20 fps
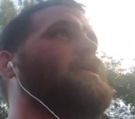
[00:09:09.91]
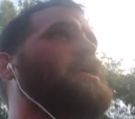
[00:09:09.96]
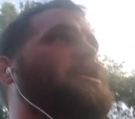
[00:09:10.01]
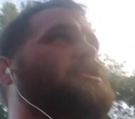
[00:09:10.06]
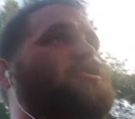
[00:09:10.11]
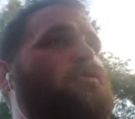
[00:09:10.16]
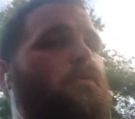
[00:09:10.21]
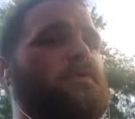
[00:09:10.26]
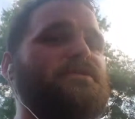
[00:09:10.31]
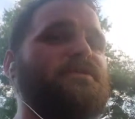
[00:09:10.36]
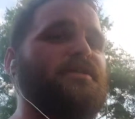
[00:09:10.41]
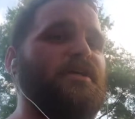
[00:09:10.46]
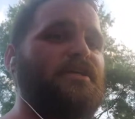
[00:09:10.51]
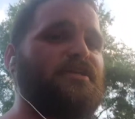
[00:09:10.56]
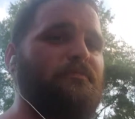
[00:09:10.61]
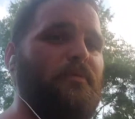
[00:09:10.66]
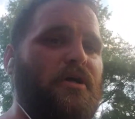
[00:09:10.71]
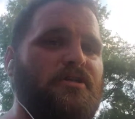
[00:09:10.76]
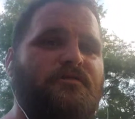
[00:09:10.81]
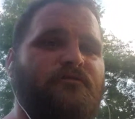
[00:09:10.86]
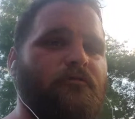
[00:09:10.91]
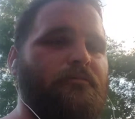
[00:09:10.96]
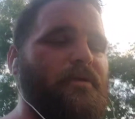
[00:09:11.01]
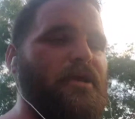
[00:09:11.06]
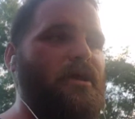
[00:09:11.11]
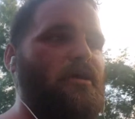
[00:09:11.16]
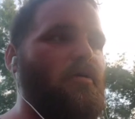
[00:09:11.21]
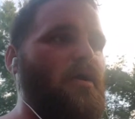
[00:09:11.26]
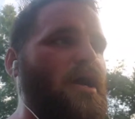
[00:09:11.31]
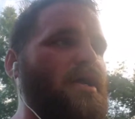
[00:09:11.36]
So in 6 months from
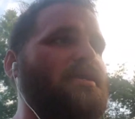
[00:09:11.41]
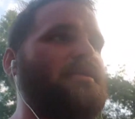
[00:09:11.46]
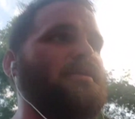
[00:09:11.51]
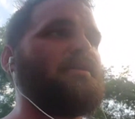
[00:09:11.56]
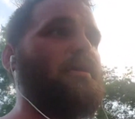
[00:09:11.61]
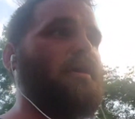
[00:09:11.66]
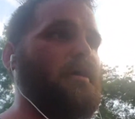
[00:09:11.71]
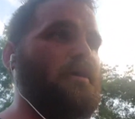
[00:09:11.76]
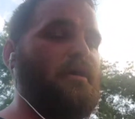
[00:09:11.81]
now, I could